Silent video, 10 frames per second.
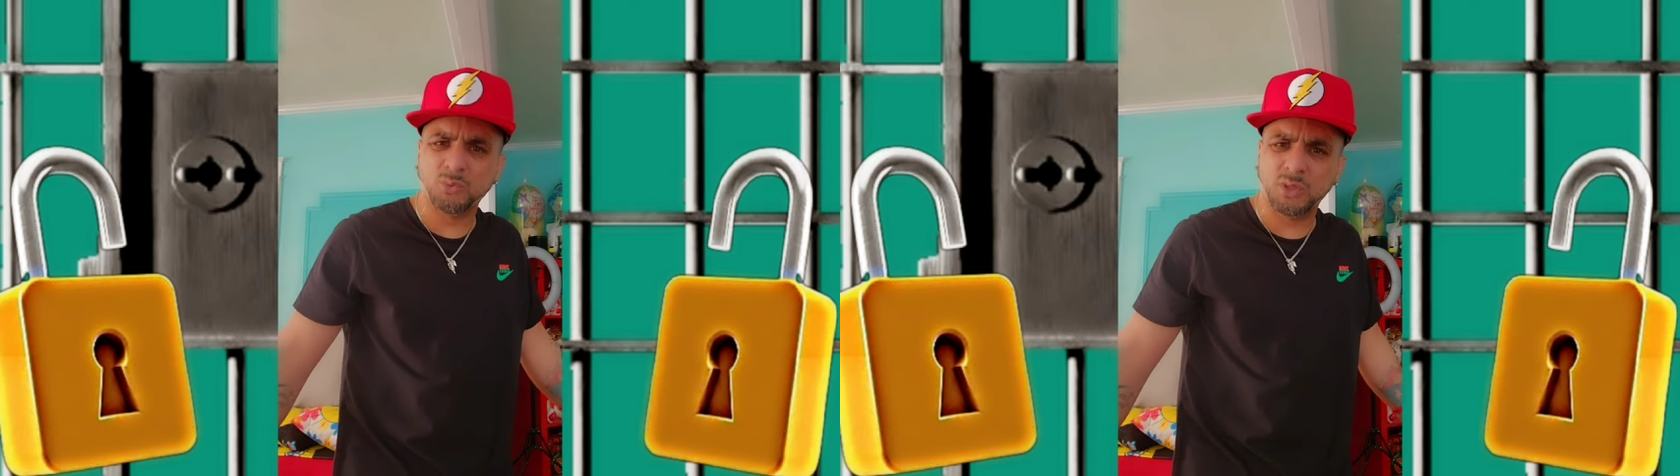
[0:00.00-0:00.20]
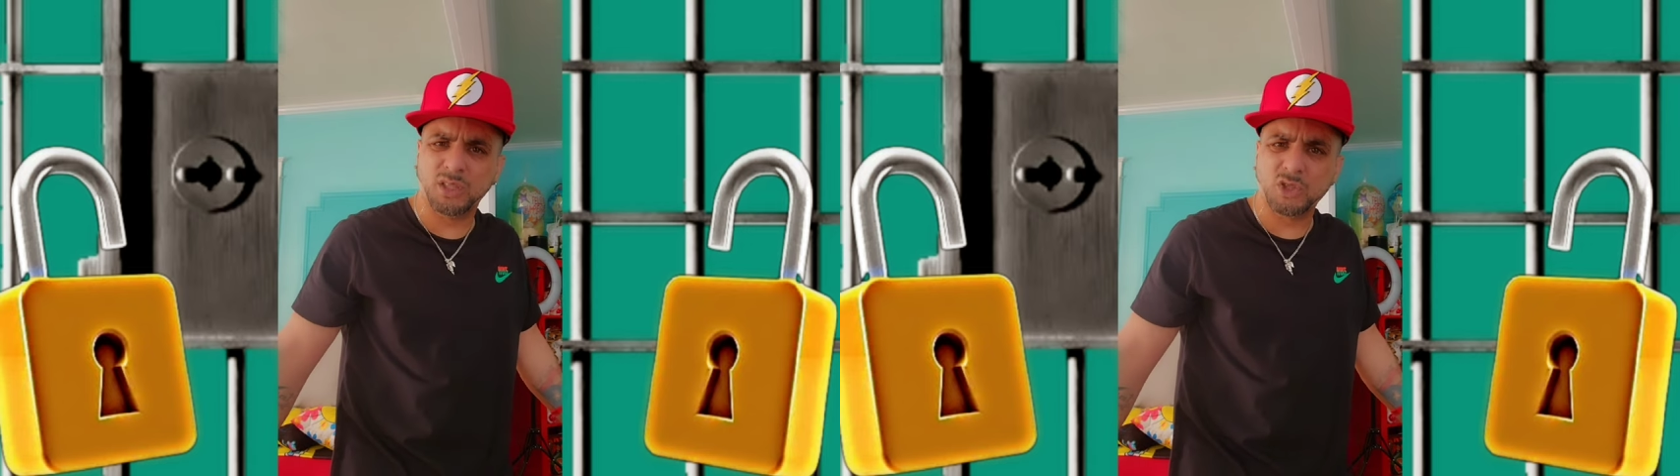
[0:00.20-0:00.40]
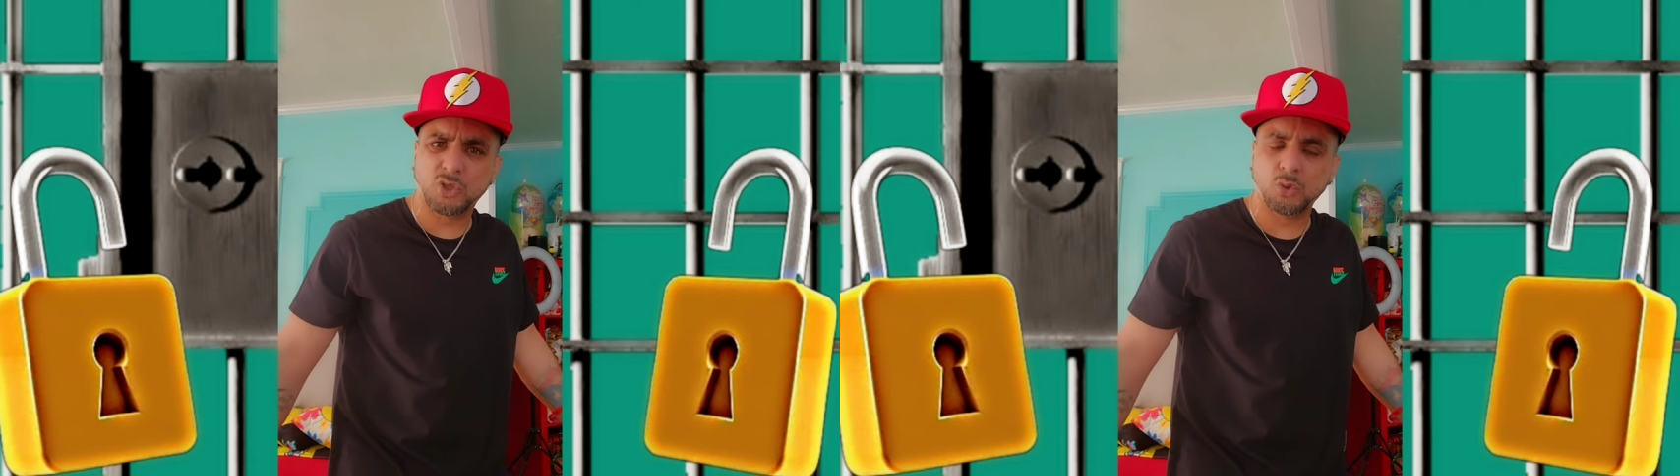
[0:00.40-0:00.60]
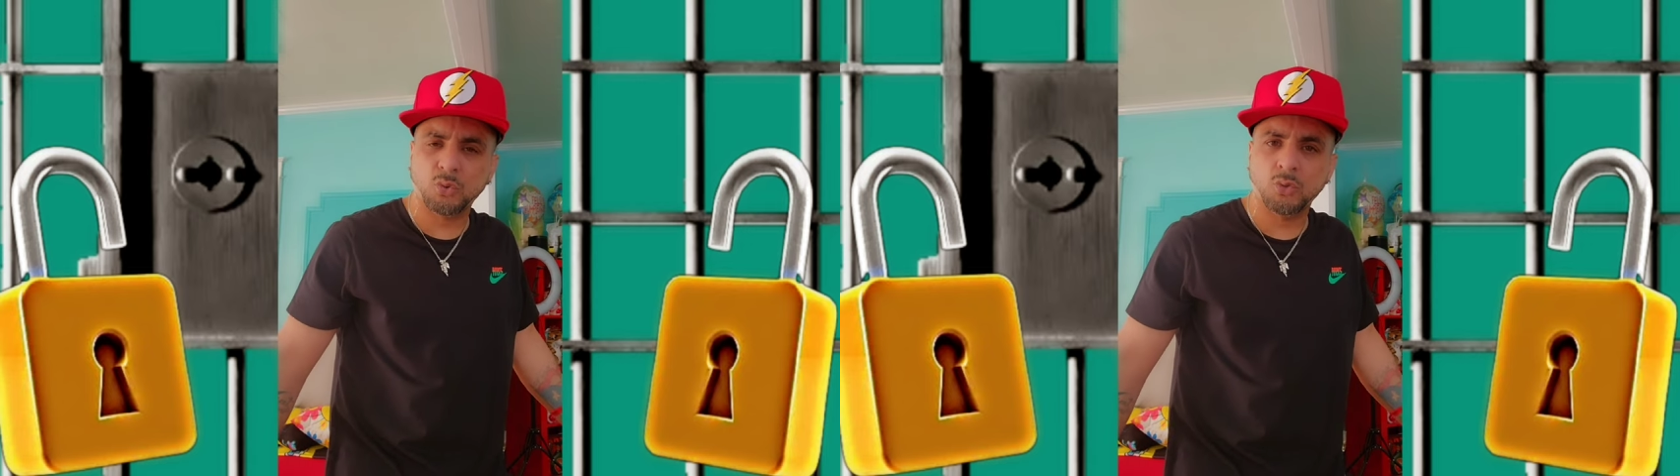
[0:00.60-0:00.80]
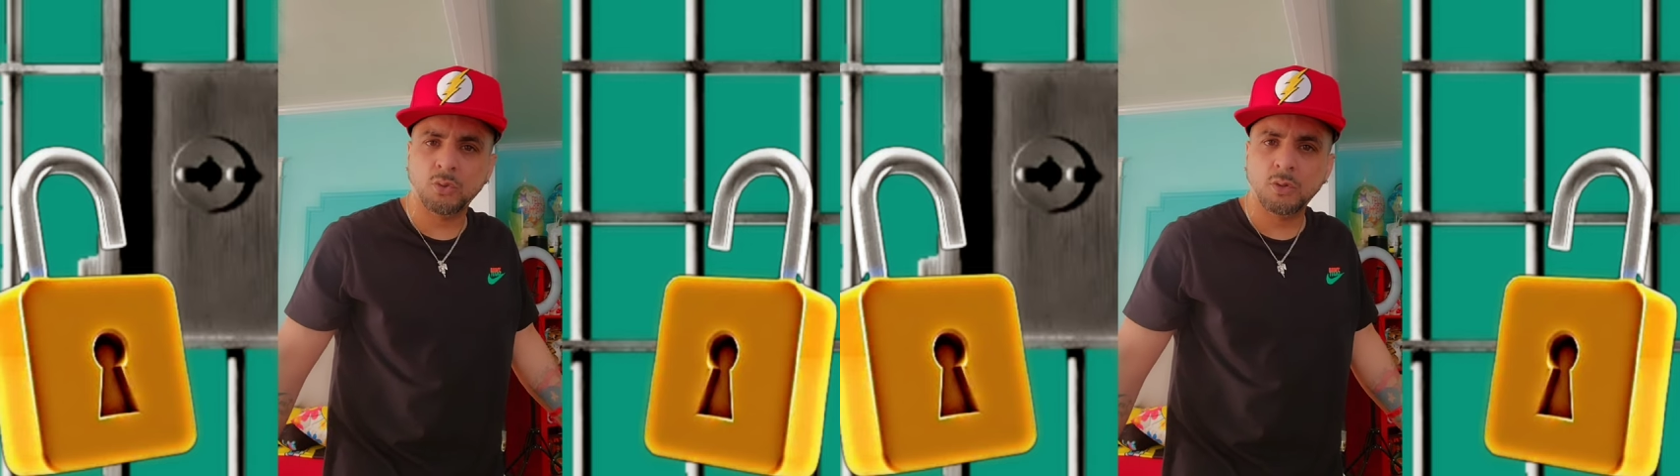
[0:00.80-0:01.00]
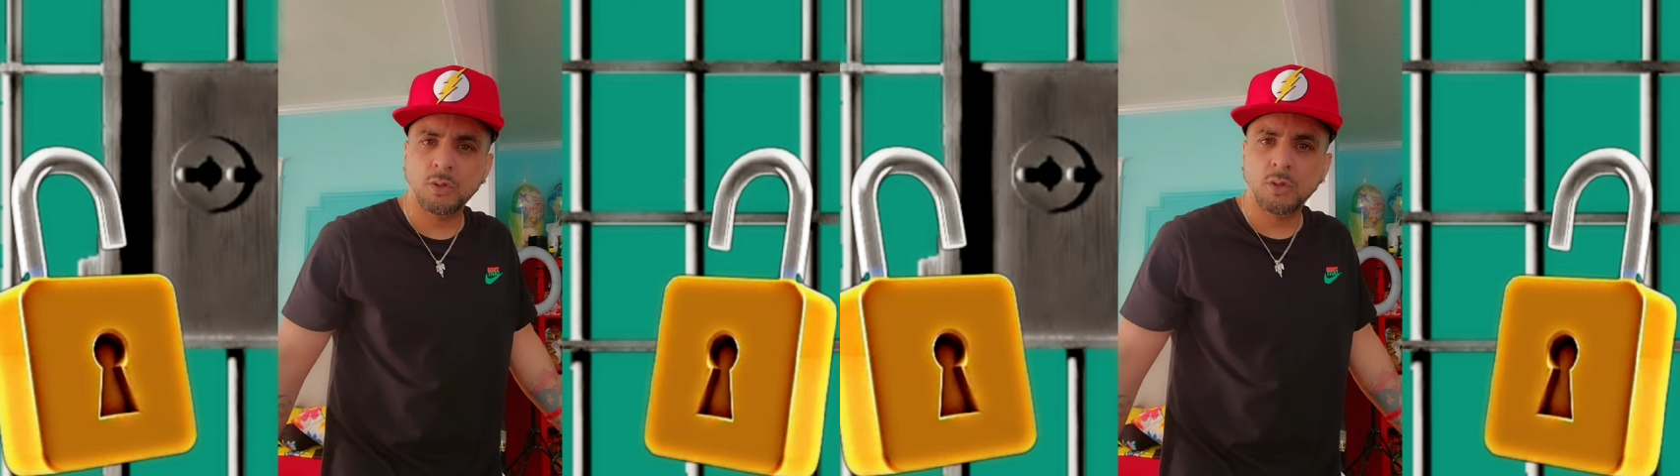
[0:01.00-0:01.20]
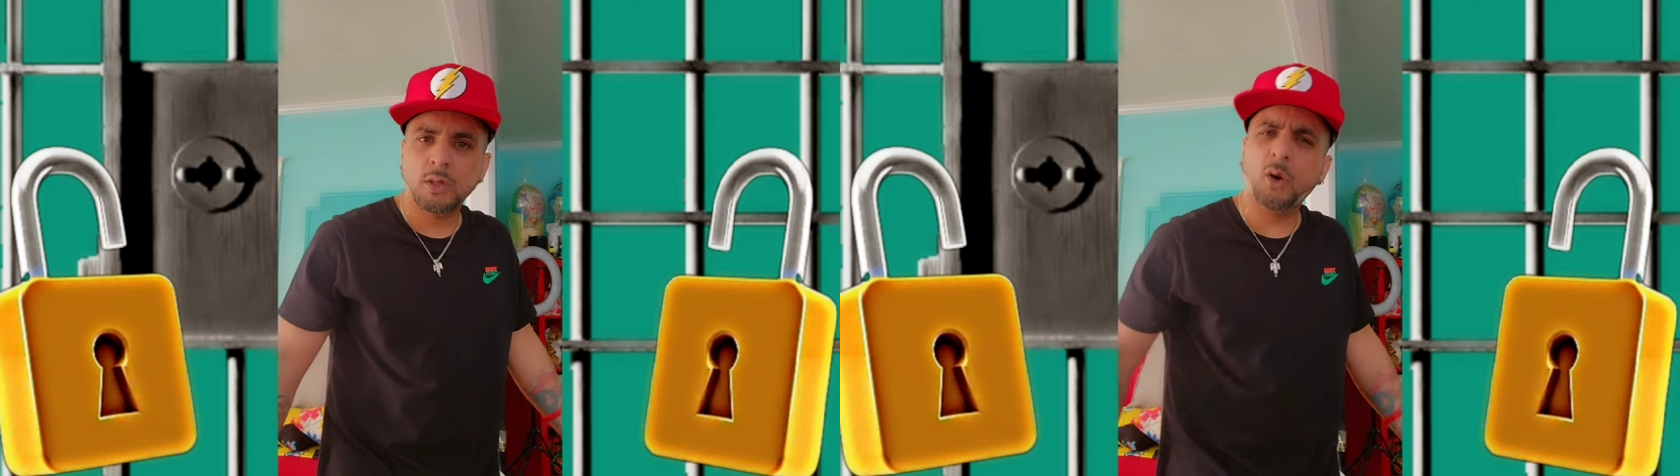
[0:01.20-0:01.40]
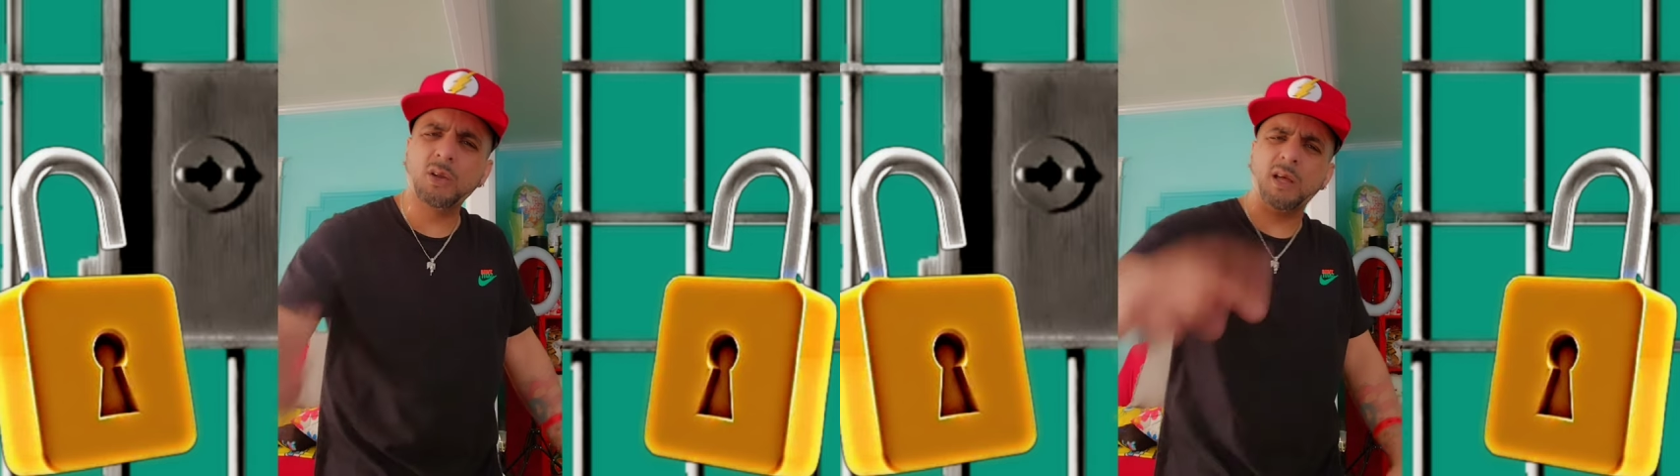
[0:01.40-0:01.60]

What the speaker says: with this dude? Hold